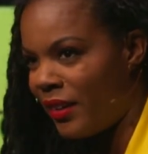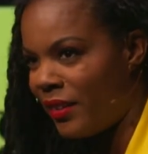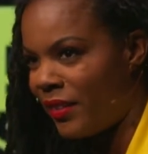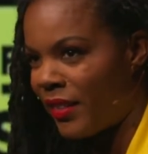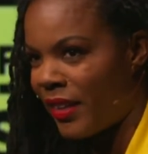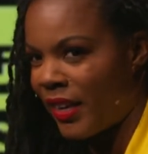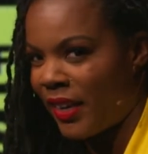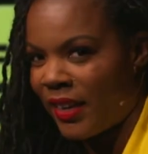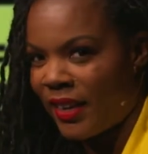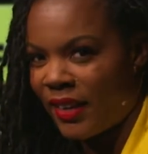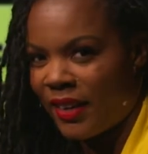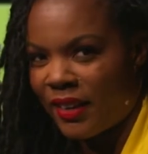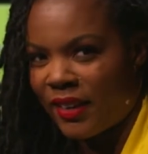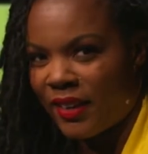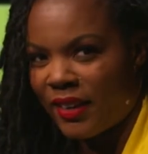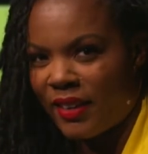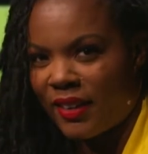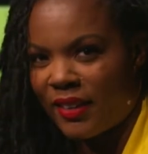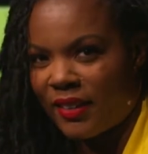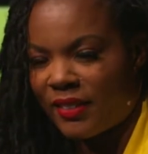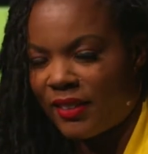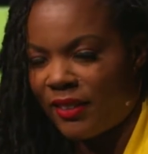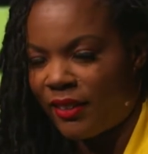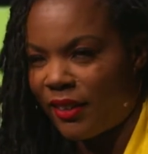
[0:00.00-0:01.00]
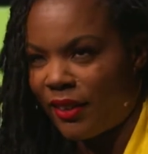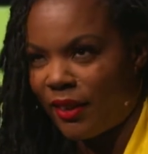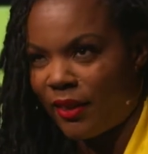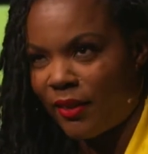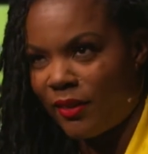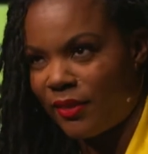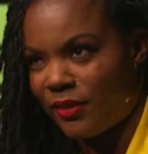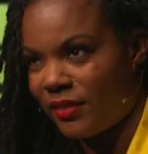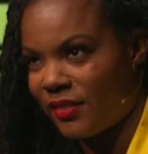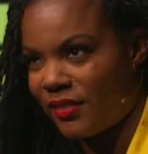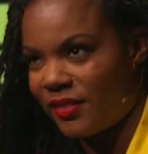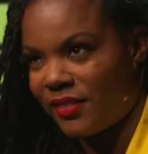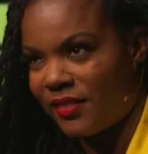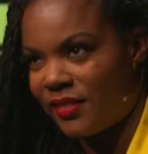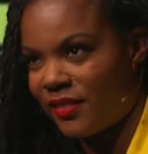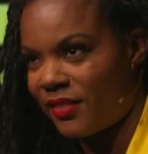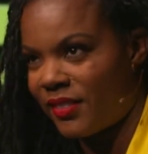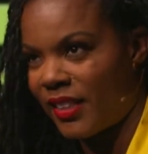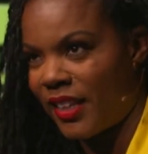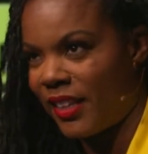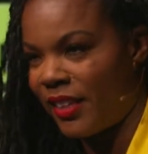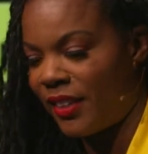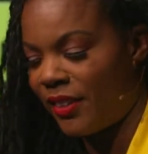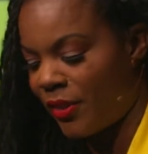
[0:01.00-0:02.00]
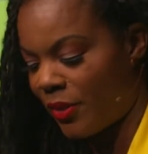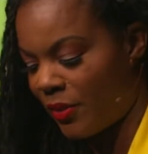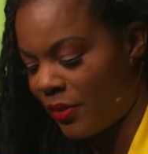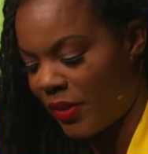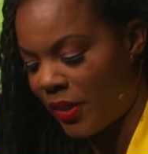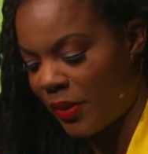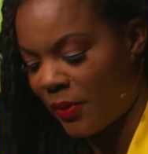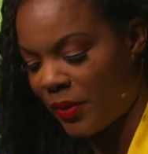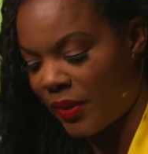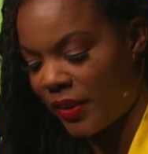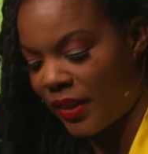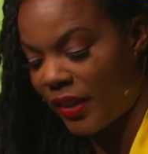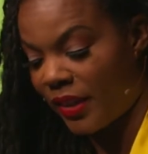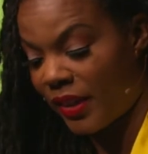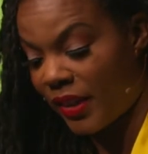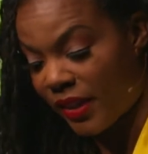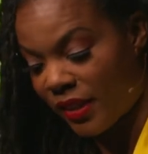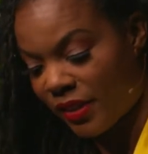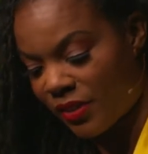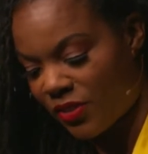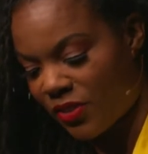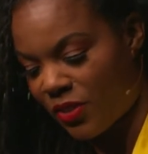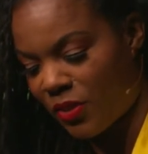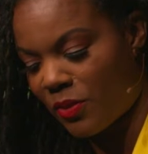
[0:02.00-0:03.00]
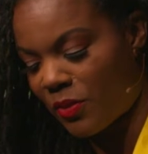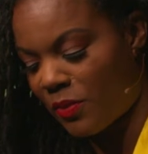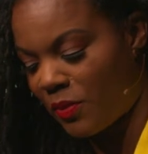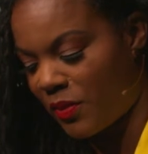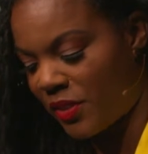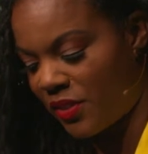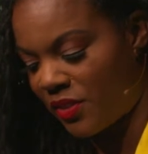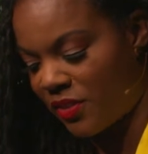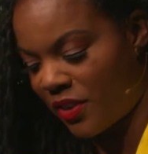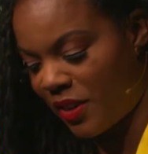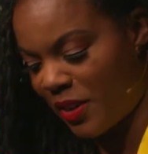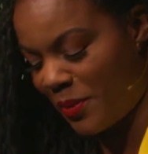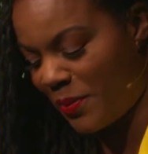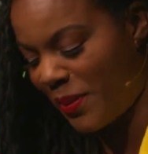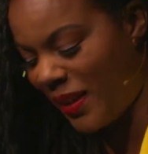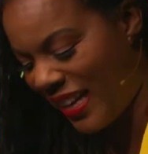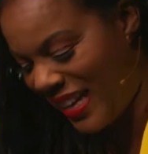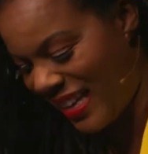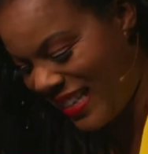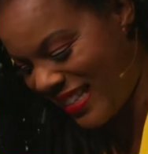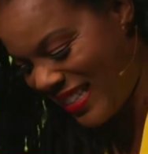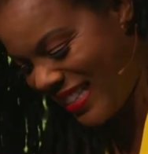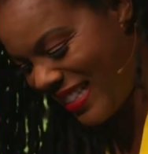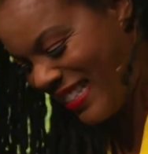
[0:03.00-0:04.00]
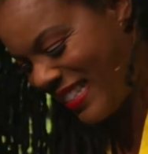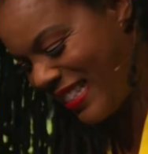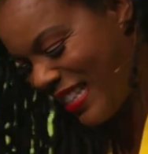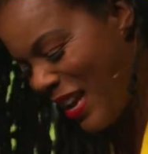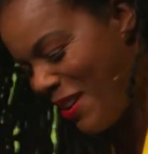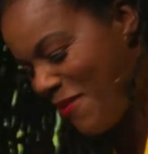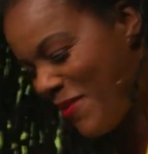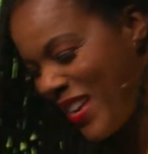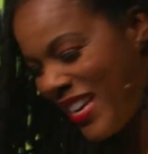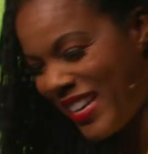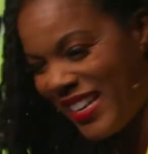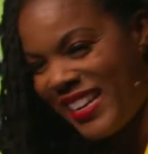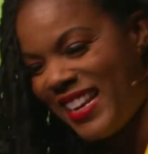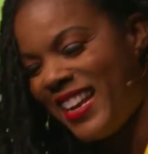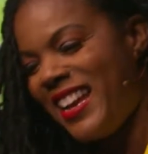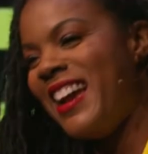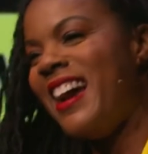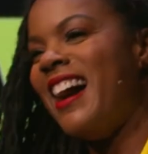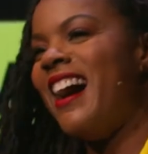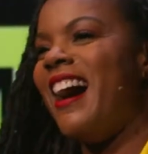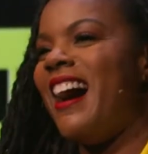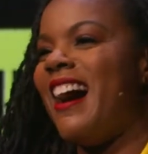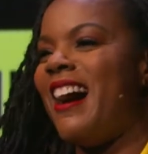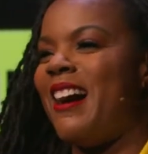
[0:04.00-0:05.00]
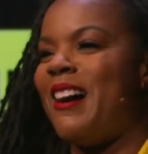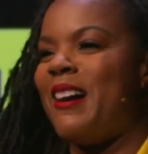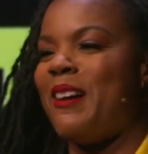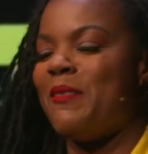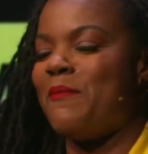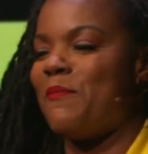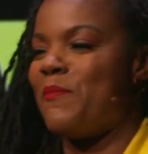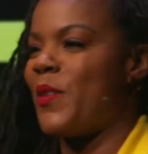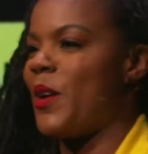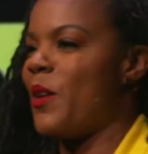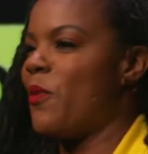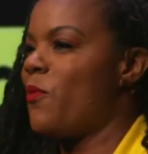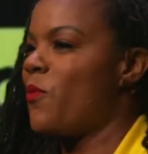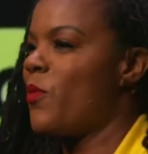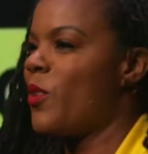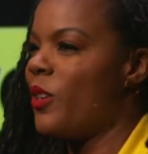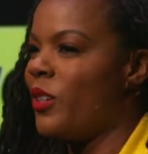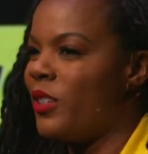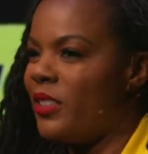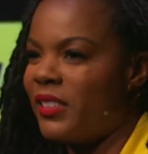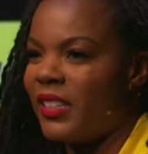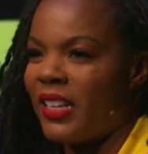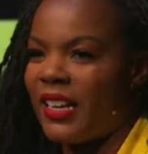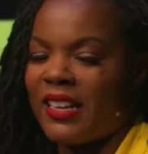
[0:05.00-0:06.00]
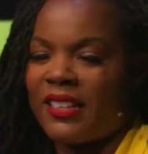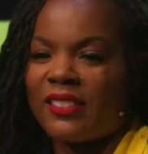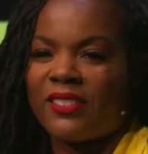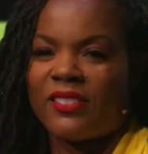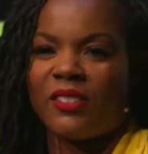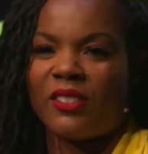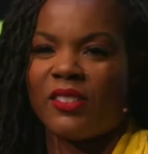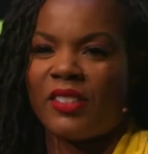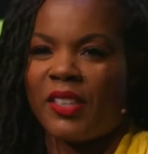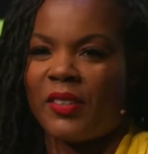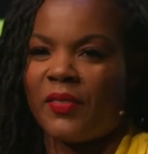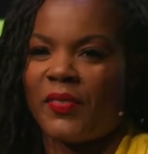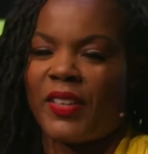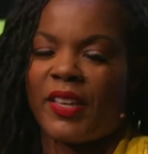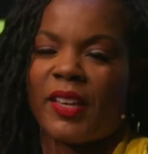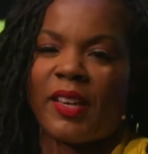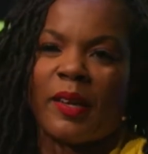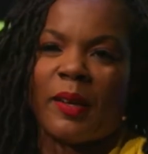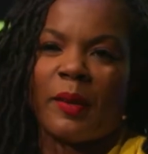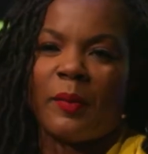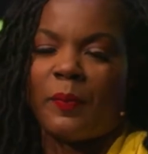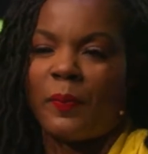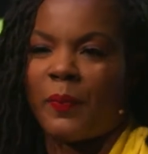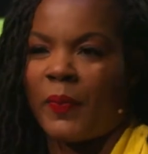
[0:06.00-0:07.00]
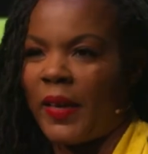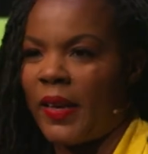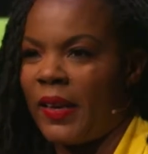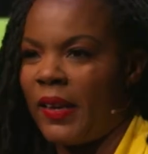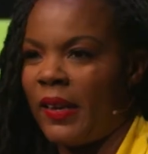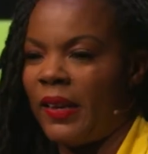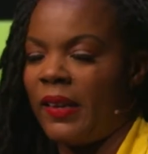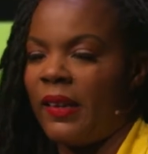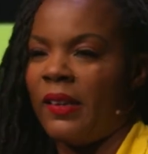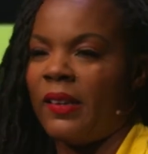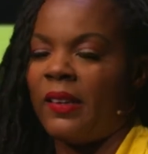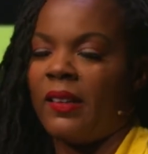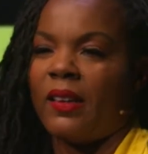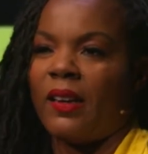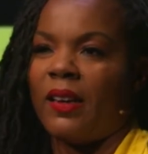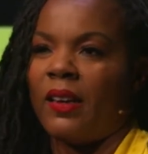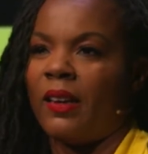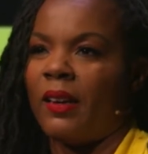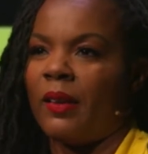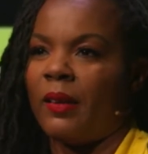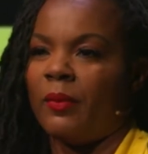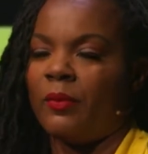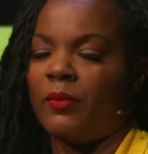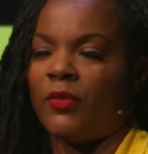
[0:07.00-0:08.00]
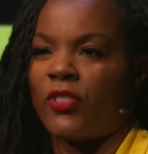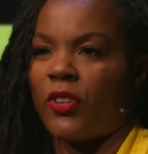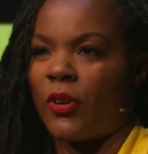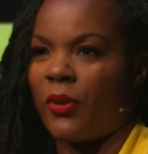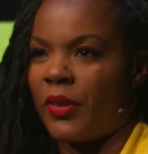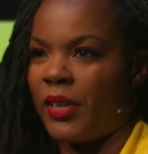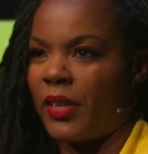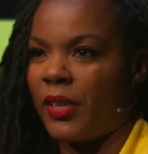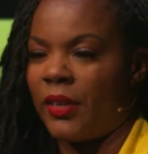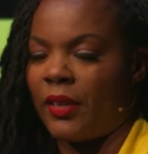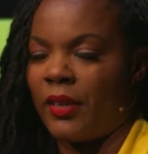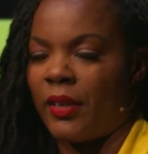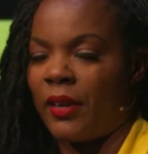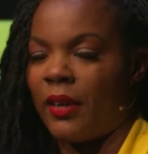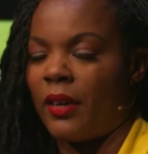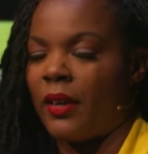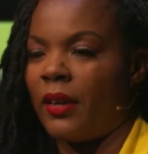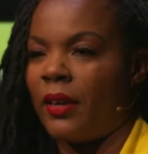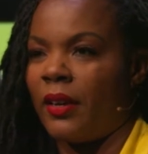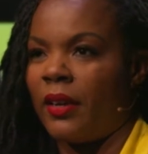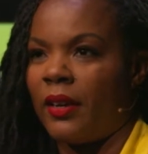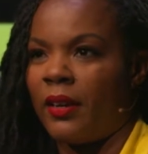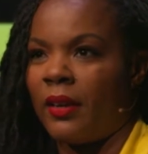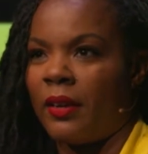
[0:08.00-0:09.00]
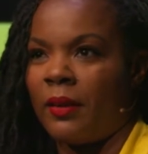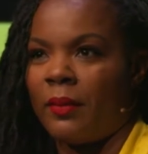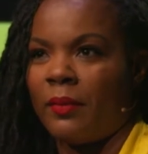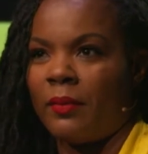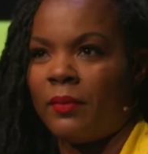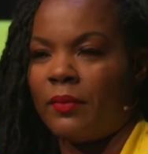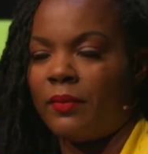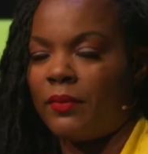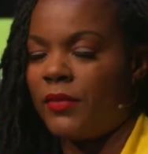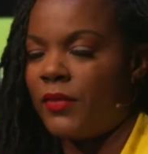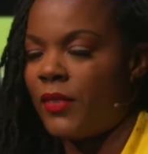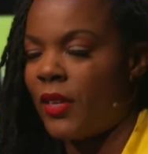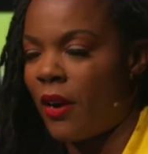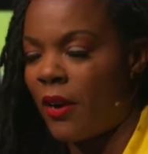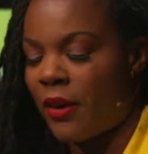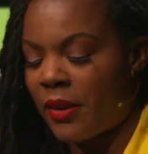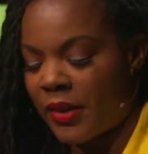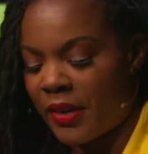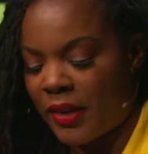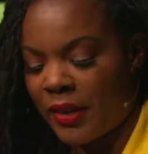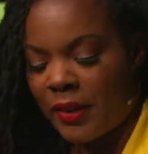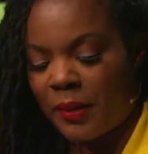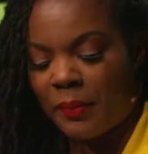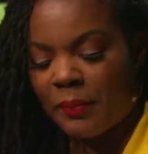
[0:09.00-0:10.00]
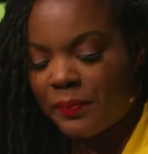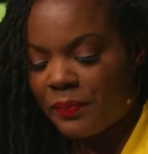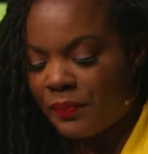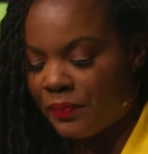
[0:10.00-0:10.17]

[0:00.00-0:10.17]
They didn't know what they were getting into when we started planning the summit. But Will Lutz, Olivia, Ben, Jody, Nardi,